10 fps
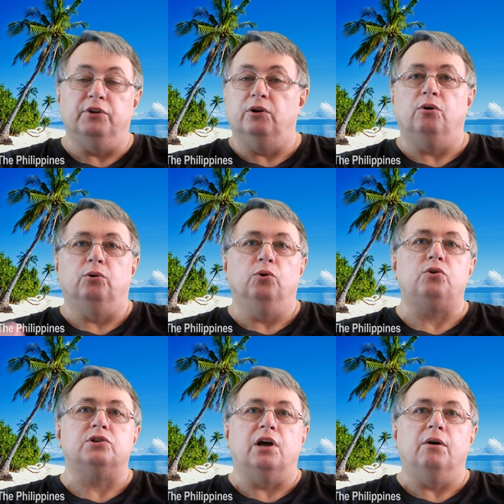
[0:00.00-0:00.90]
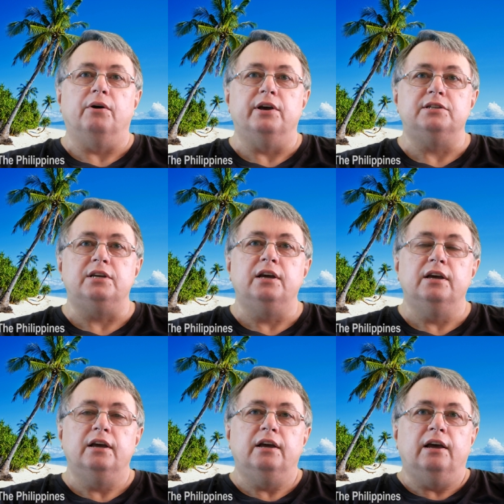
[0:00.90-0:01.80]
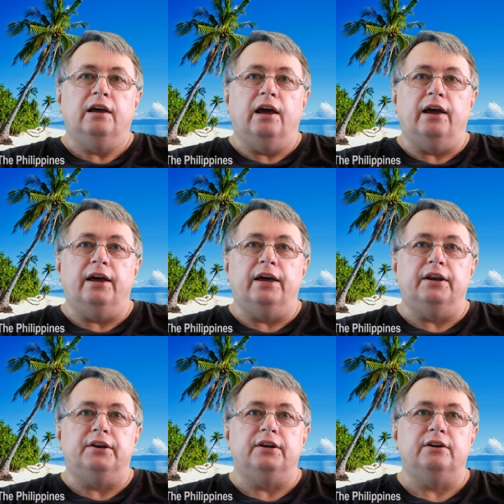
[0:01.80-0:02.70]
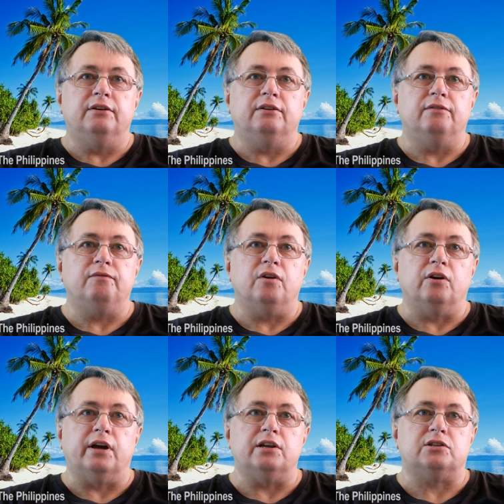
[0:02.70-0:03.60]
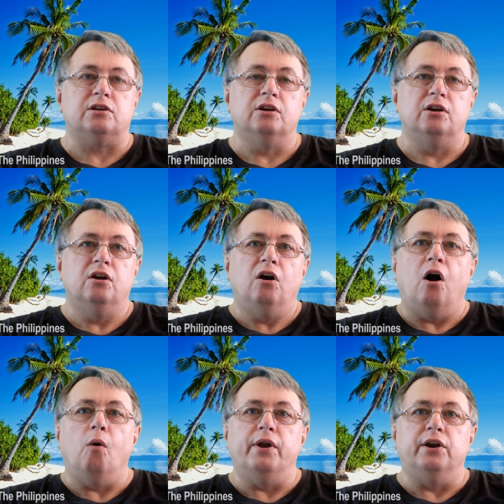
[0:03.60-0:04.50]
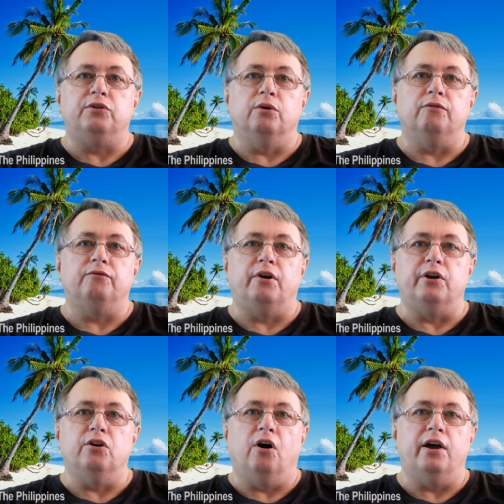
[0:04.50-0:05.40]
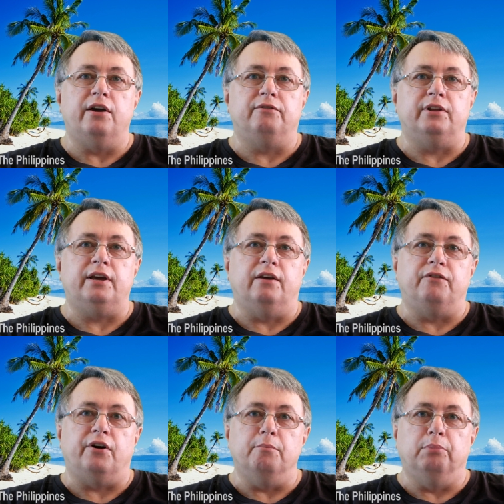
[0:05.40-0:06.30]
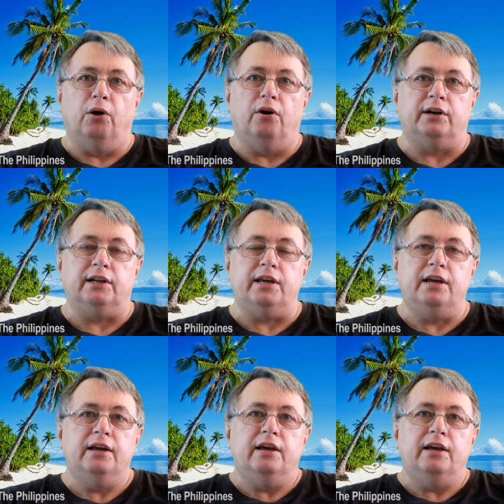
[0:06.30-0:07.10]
It all looked so easy, and I guess I went into it very naively and very blindly